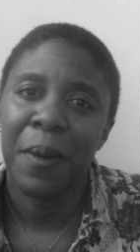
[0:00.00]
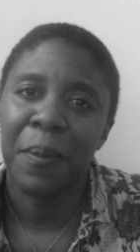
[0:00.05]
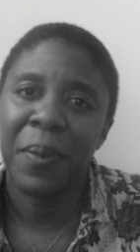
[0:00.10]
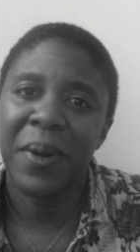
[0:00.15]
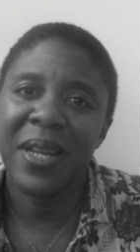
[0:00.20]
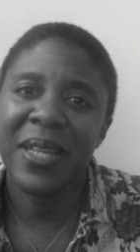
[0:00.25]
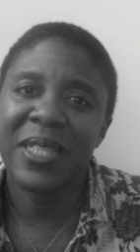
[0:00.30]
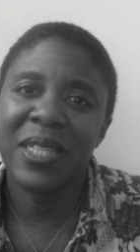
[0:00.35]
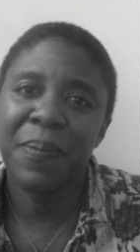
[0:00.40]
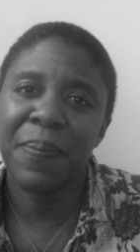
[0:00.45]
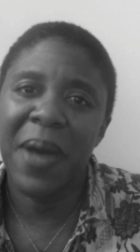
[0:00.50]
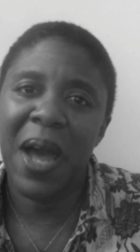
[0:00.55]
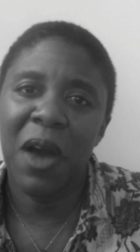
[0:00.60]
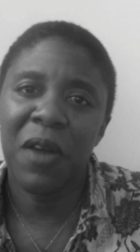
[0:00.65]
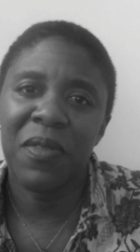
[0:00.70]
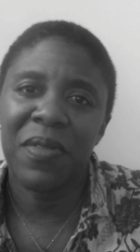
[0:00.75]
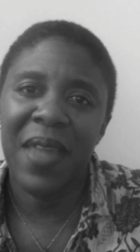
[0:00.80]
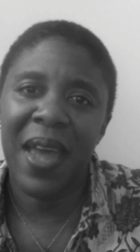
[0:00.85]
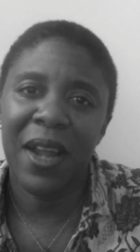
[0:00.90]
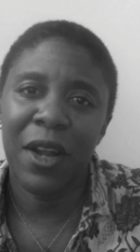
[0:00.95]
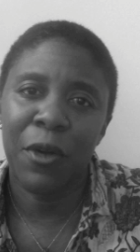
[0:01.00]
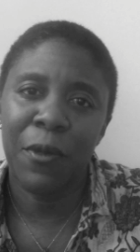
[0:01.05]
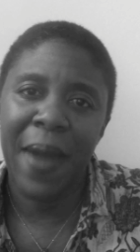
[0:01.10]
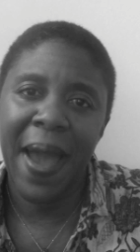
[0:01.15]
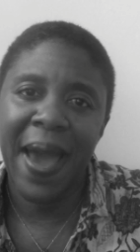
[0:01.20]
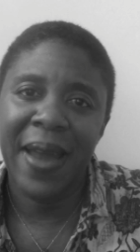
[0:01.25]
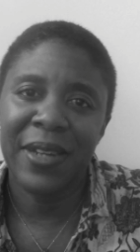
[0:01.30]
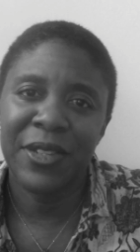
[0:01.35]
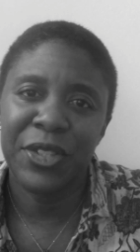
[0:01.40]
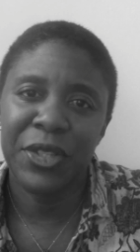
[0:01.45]
but it's about that
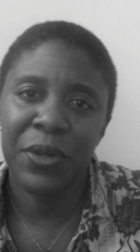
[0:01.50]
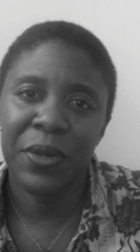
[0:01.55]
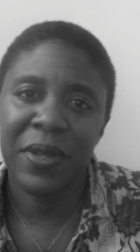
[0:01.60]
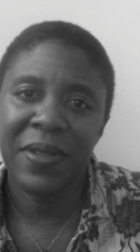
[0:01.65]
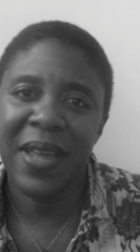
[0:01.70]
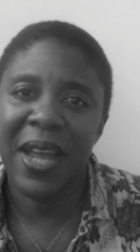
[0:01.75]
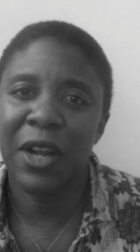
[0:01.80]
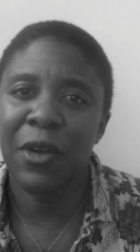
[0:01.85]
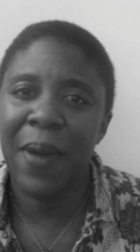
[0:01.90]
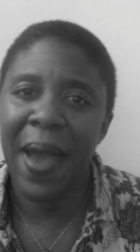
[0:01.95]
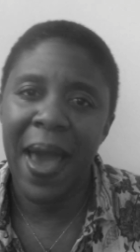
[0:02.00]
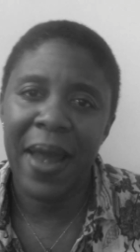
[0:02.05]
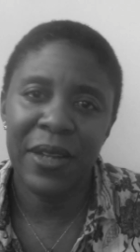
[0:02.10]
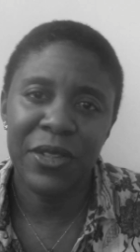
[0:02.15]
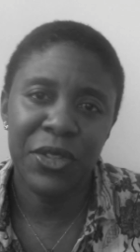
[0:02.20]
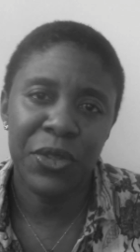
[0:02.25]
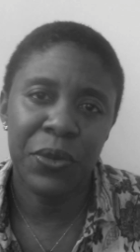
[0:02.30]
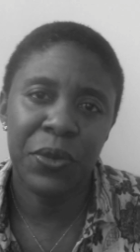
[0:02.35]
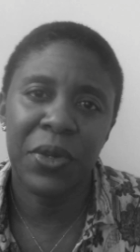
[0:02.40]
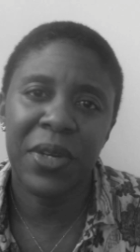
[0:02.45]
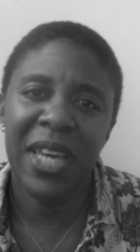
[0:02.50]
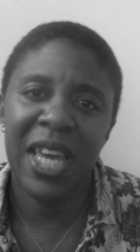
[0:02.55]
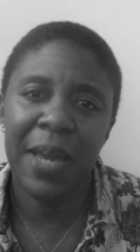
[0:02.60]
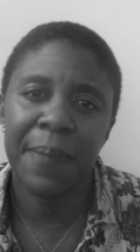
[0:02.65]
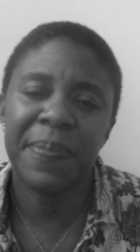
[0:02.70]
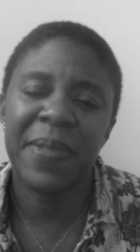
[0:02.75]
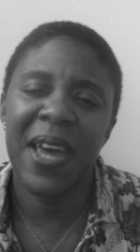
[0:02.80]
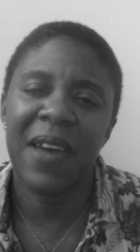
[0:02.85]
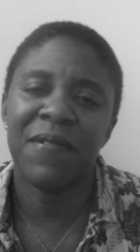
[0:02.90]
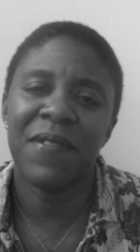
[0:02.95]
gratitude and that gratitude will
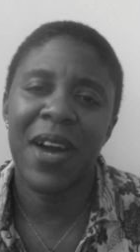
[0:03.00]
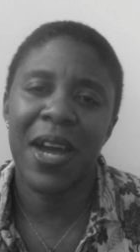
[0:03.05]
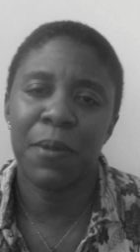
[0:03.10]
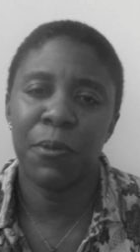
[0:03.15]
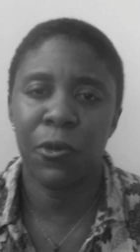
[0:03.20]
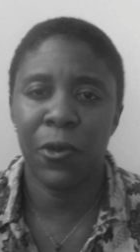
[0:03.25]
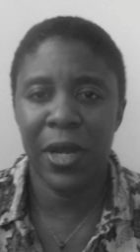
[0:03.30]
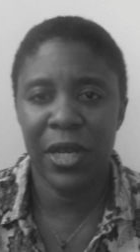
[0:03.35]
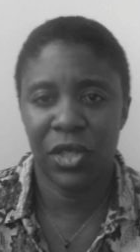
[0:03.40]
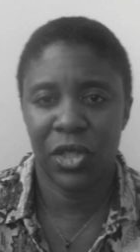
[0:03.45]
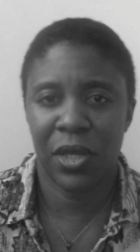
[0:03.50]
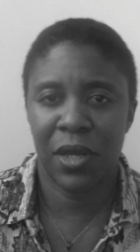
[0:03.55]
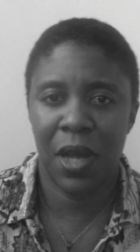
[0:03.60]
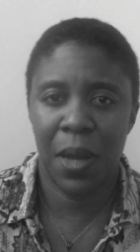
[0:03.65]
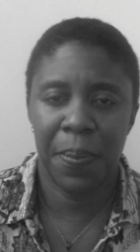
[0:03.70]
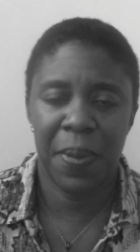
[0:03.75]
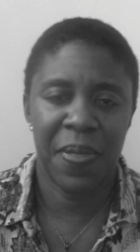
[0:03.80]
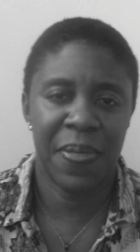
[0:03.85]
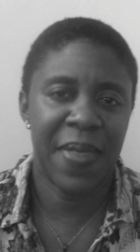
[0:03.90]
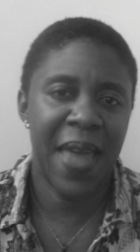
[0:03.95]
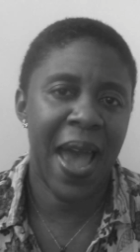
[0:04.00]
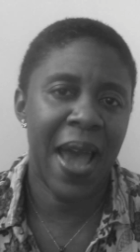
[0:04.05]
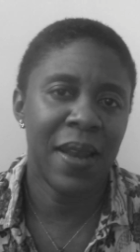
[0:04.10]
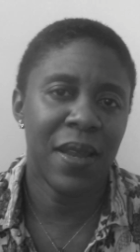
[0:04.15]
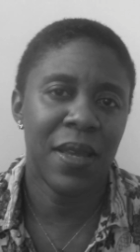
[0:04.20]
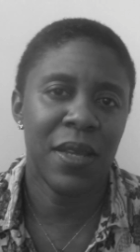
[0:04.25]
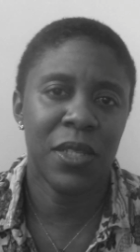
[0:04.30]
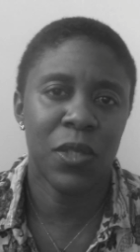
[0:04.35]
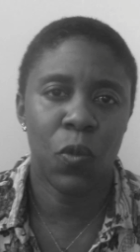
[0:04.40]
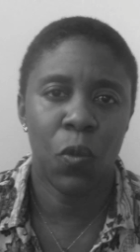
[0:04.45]
keep that vibration up and
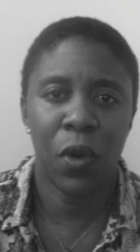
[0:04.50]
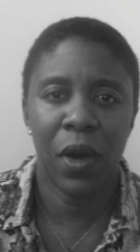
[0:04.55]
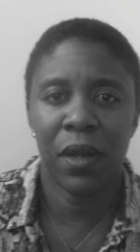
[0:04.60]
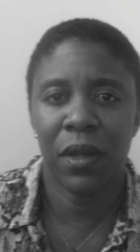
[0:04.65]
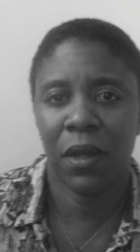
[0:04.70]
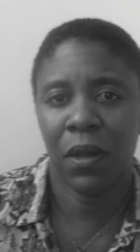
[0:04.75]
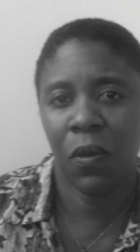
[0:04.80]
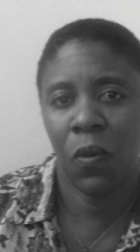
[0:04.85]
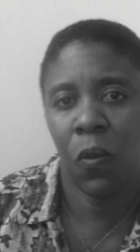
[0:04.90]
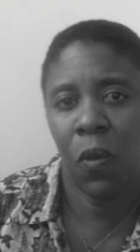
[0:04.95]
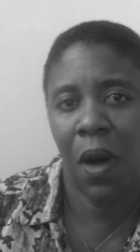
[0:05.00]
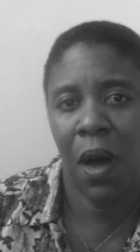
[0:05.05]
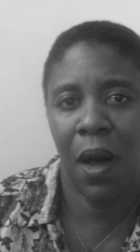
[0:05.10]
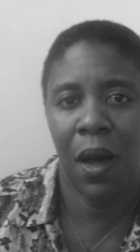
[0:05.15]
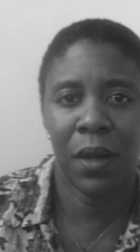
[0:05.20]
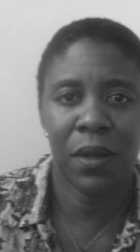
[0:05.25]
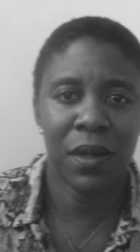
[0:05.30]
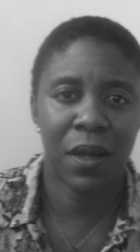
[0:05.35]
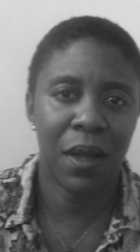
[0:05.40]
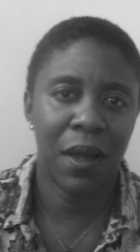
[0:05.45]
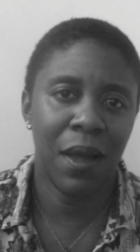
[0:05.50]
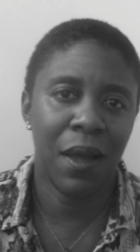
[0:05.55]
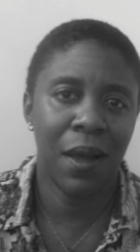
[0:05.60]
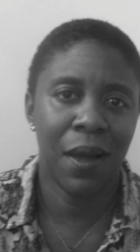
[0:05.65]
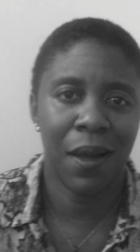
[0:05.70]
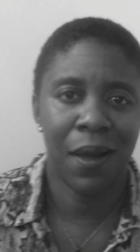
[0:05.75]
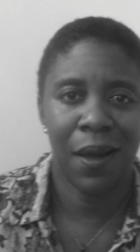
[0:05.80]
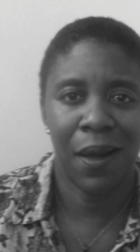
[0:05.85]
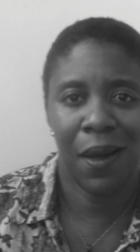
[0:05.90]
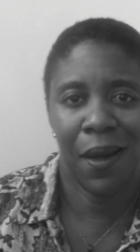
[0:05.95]
that is what you want.
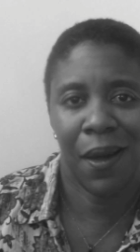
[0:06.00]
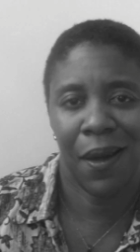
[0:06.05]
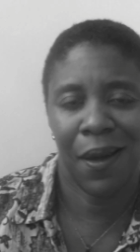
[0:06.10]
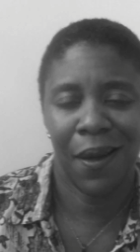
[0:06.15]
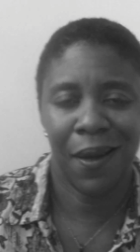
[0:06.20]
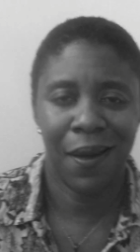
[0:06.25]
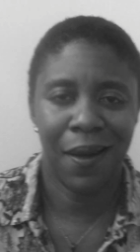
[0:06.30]
Uh, uh.